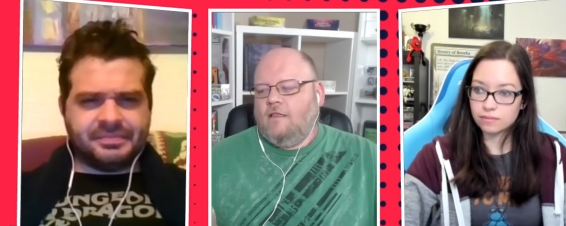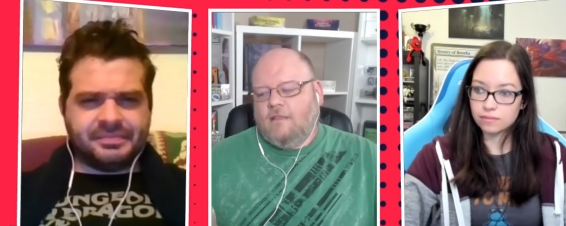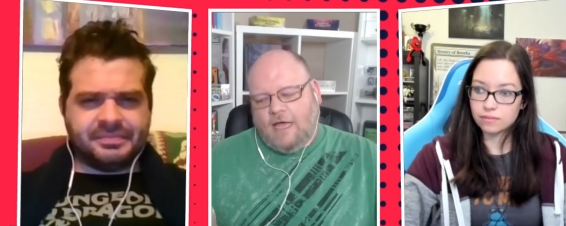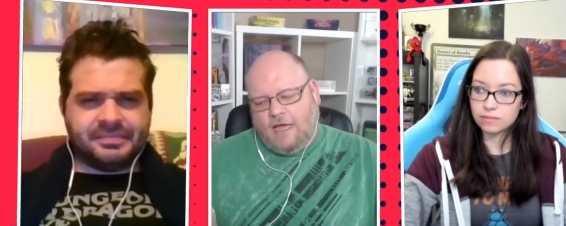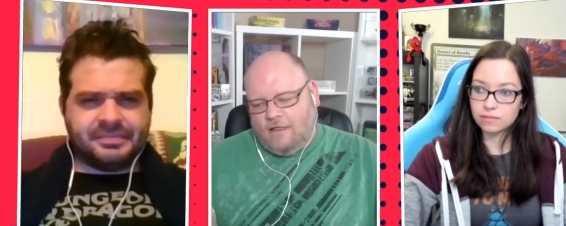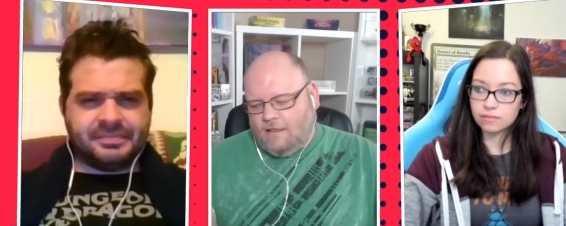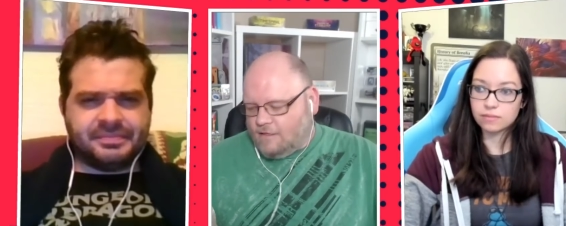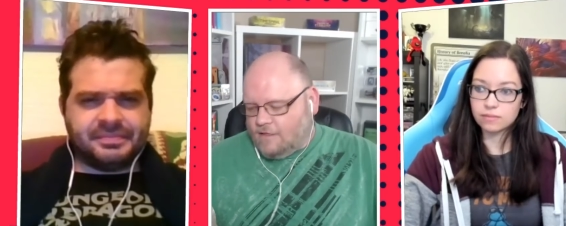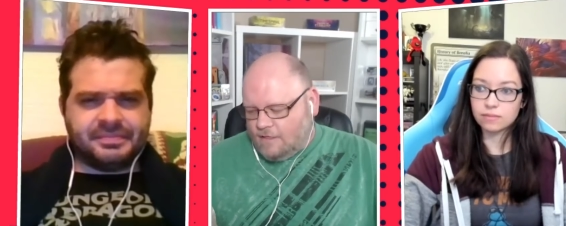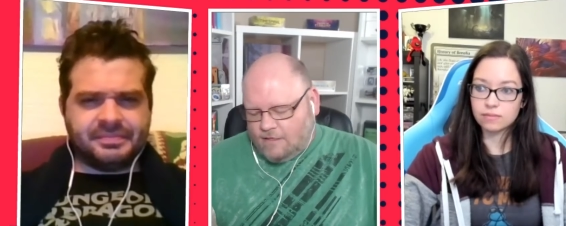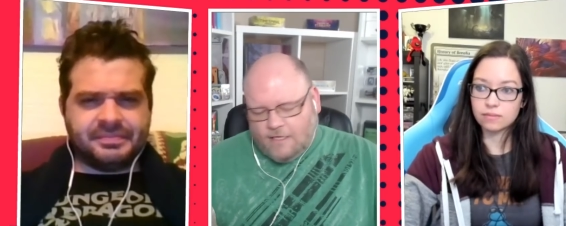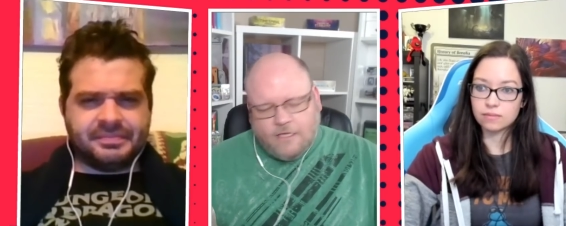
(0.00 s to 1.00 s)
Speaker 1: that
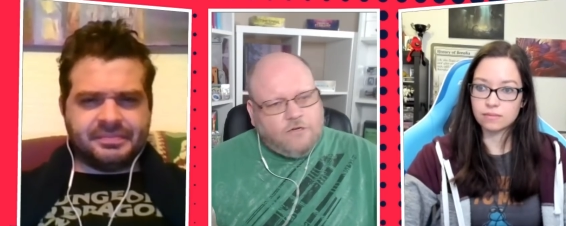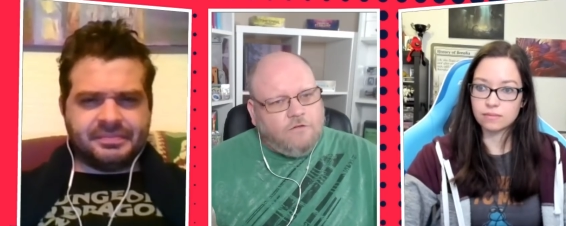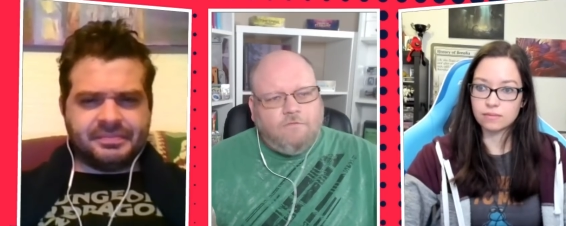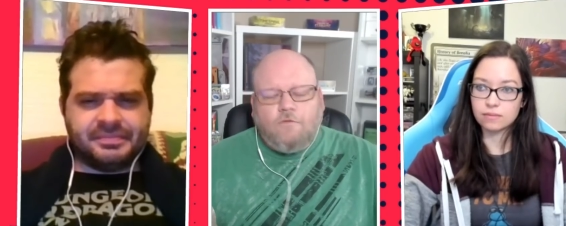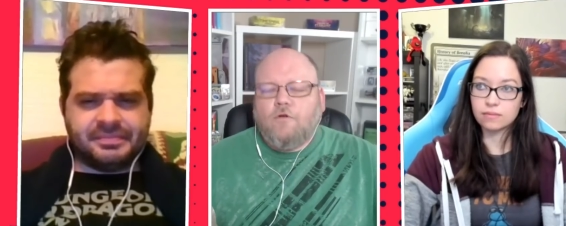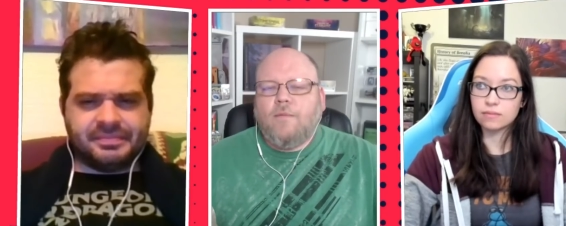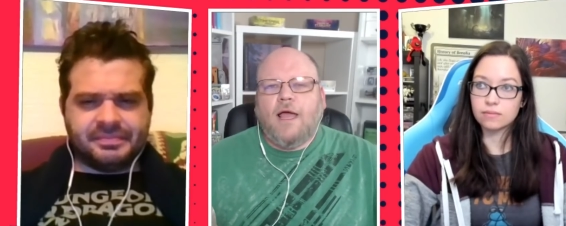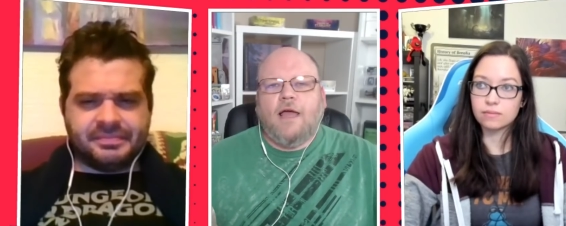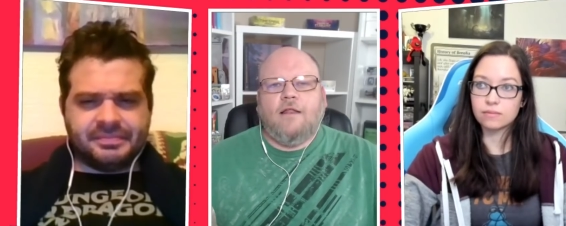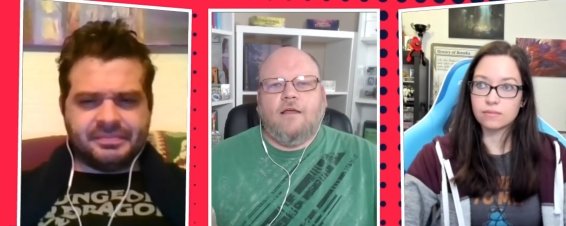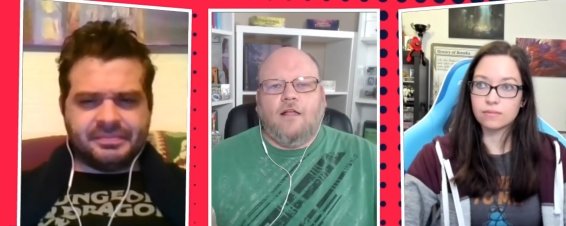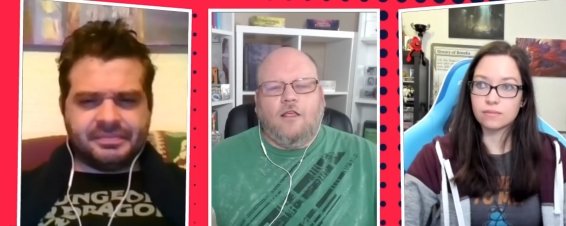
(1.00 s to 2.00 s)
this is a digital
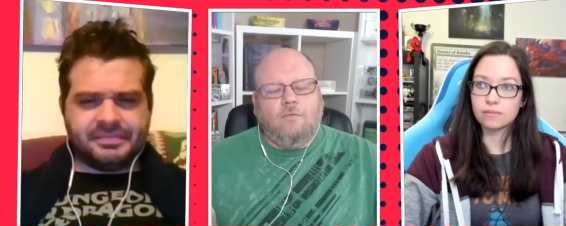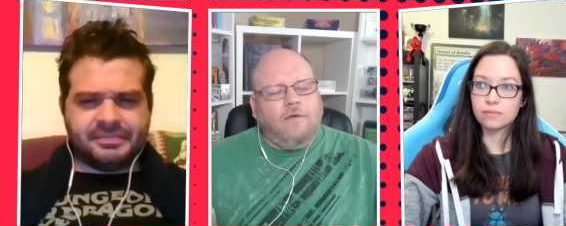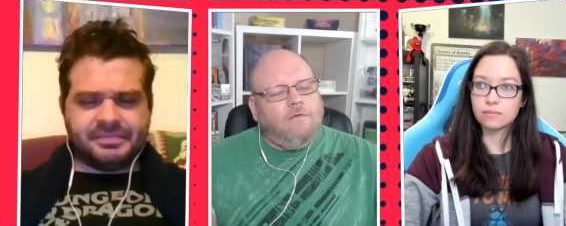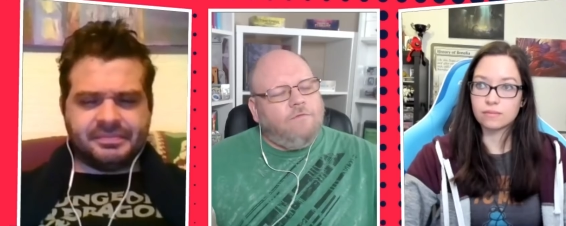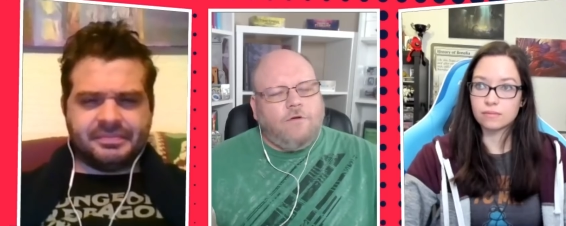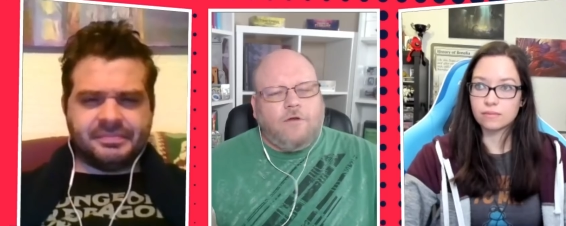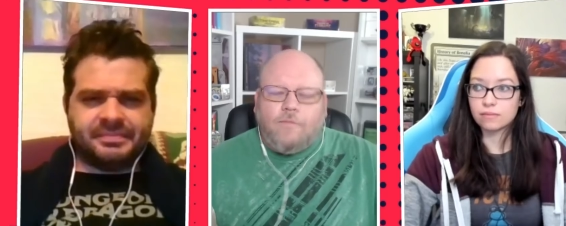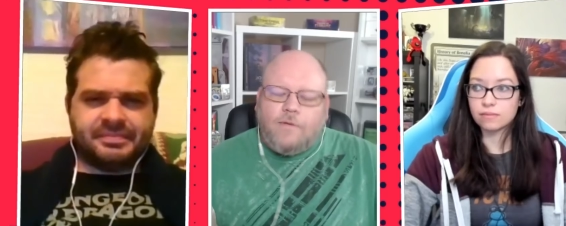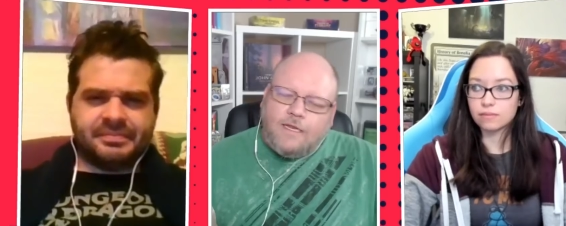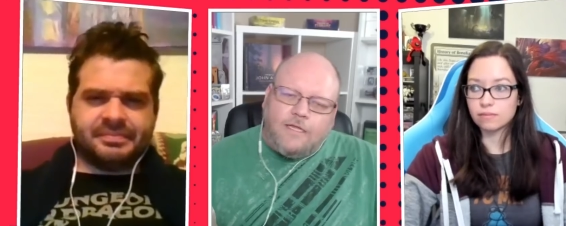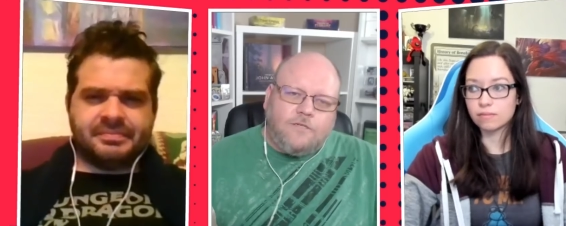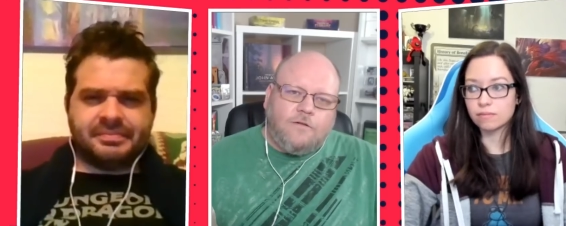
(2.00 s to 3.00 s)
format and you meant for it to
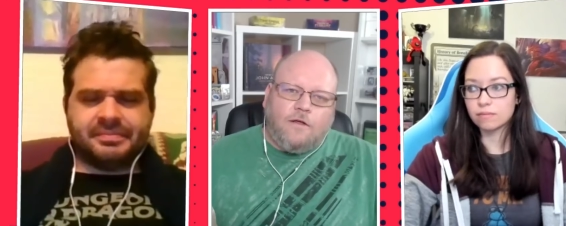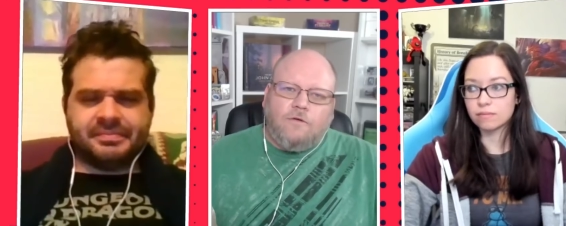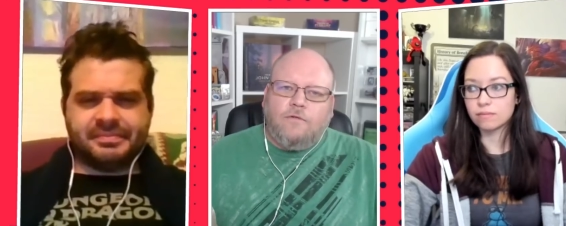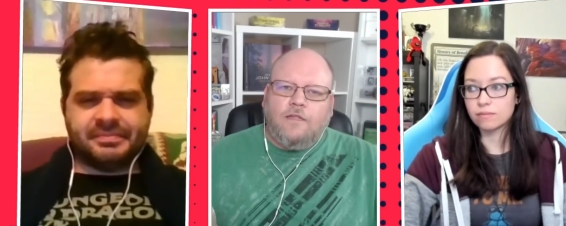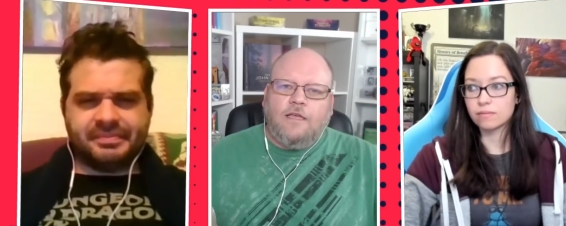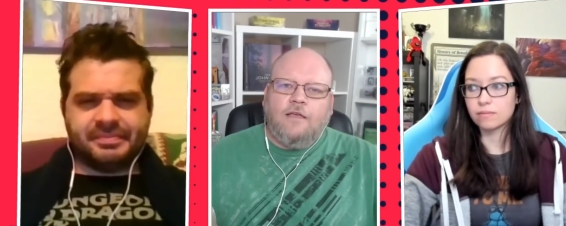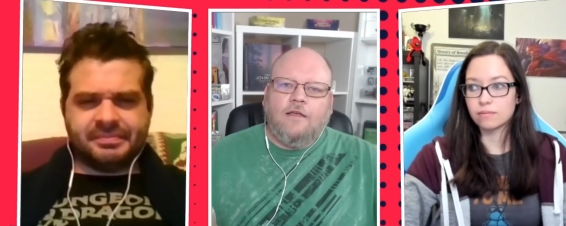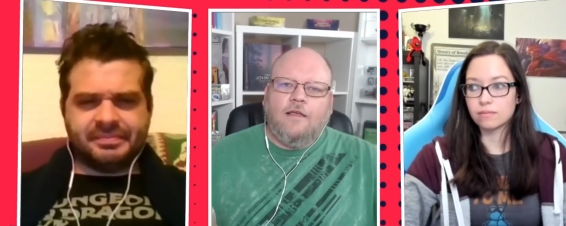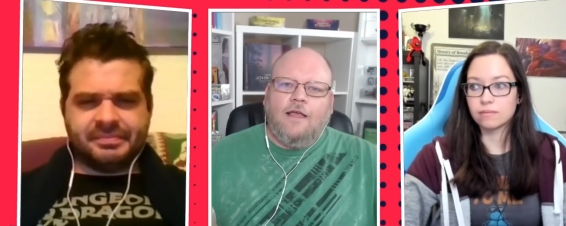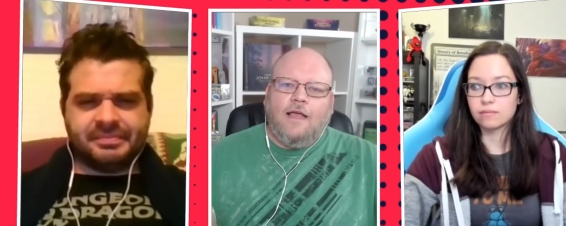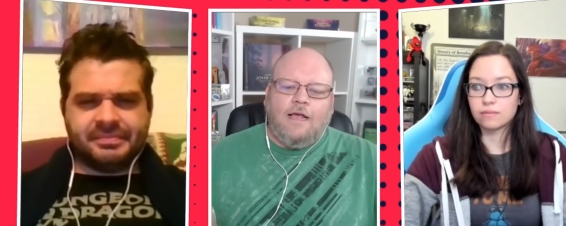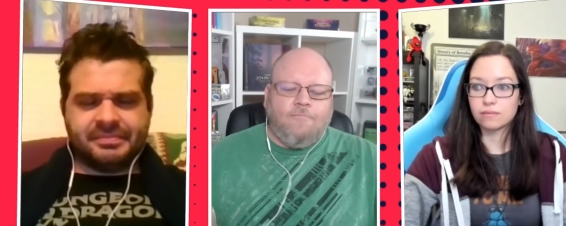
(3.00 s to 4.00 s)
be digital only.
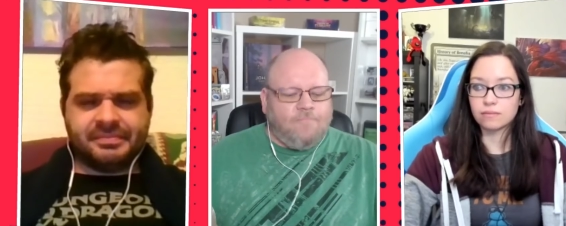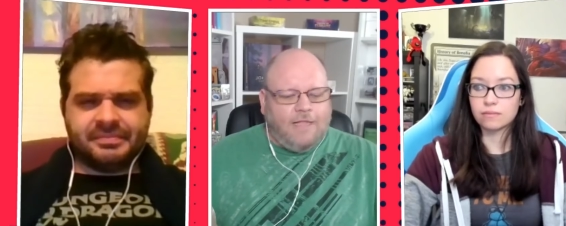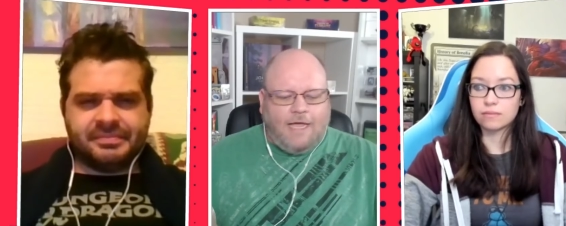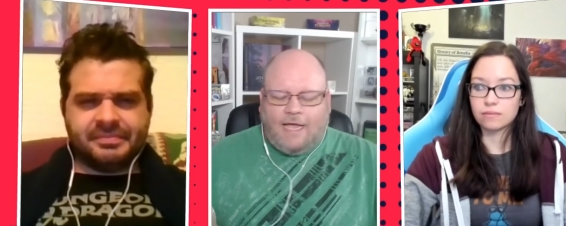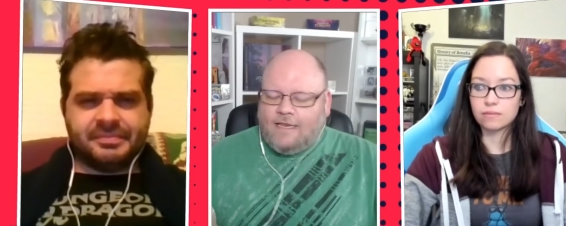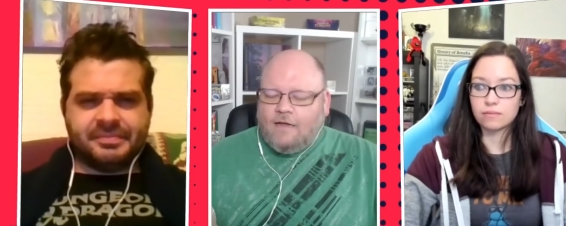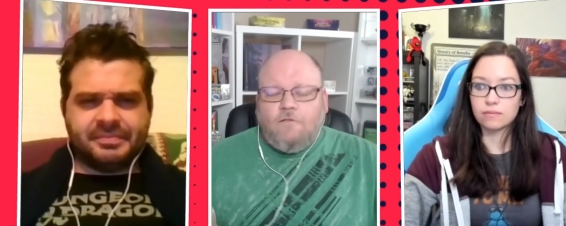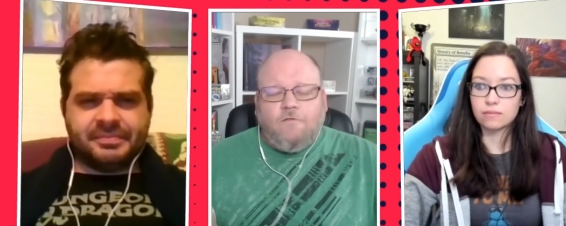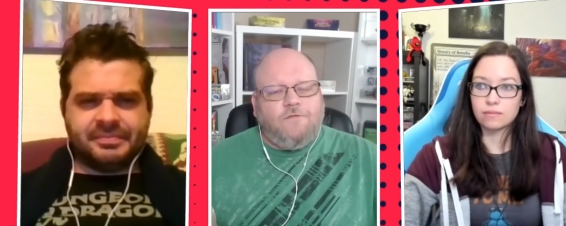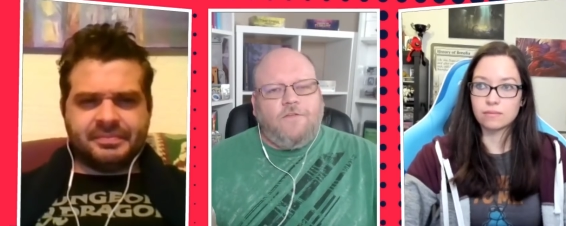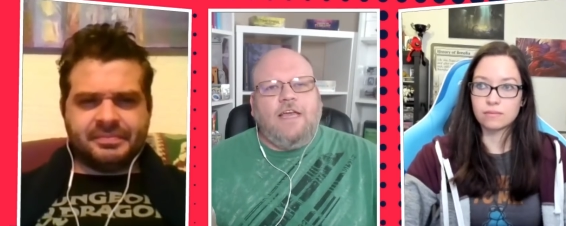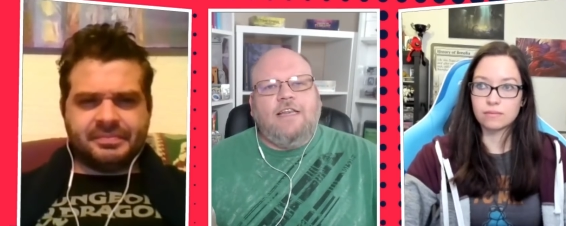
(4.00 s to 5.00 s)
It don't
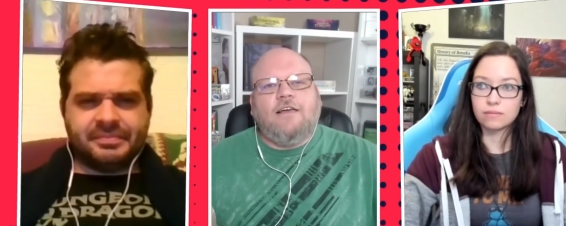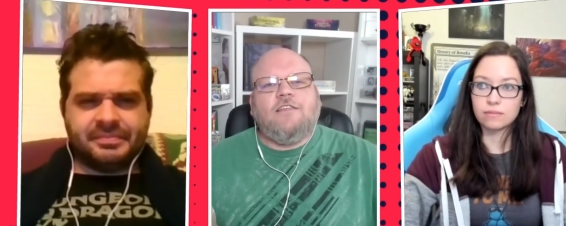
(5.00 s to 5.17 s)
it